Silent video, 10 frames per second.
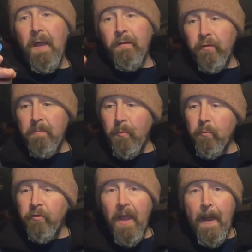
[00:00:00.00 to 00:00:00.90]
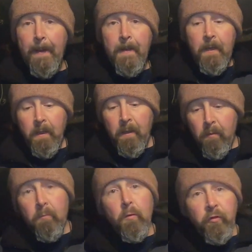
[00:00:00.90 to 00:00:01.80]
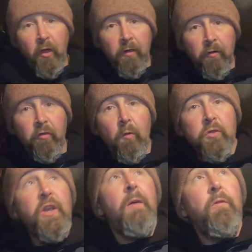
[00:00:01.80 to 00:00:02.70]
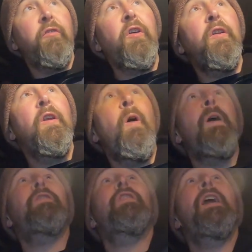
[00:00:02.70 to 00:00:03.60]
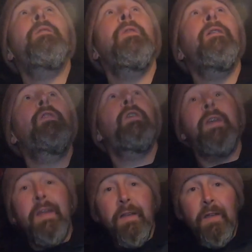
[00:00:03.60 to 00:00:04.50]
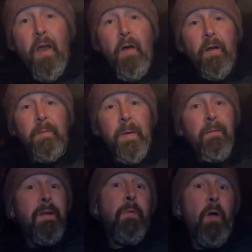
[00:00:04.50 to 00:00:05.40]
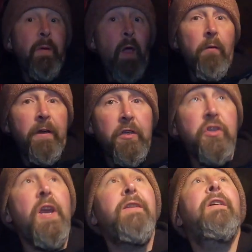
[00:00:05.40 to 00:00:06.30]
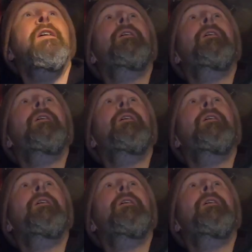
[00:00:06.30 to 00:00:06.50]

how simple is that? We'll turn the torch out, we'll turn the lights out, and we'll have a look at it in the dark. Bearing in mind we are in the shed.